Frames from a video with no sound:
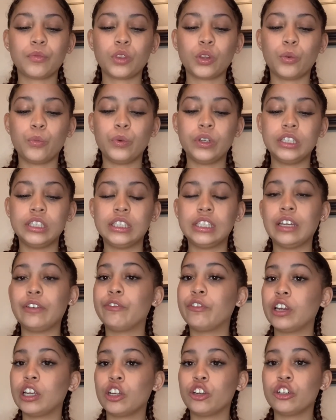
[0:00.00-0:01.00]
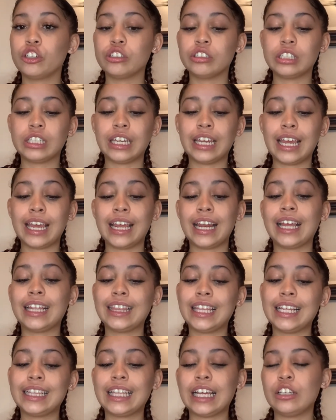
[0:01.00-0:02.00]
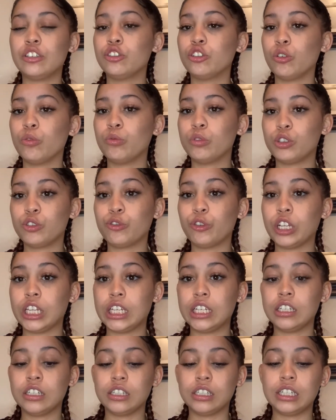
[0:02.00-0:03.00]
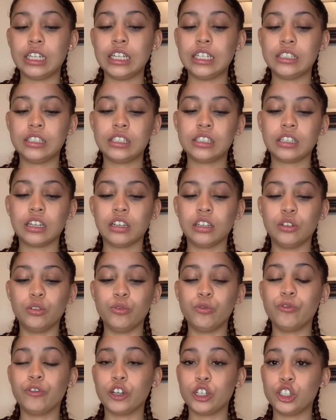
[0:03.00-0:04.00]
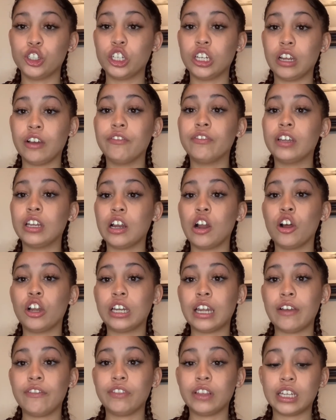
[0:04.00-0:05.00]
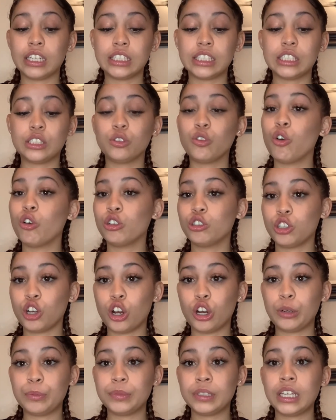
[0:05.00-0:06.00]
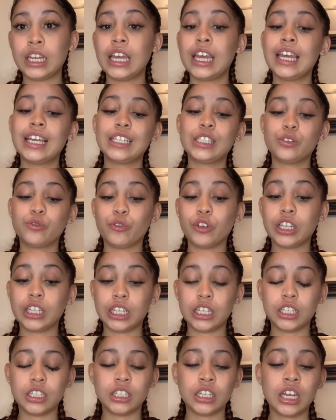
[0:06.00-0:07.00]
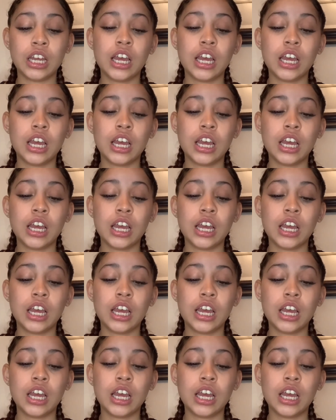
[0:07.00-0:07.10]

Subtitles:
with different girls in it, and I think that show was really good. It's a new version of it on Netflix. It's called Charmed. It's really good.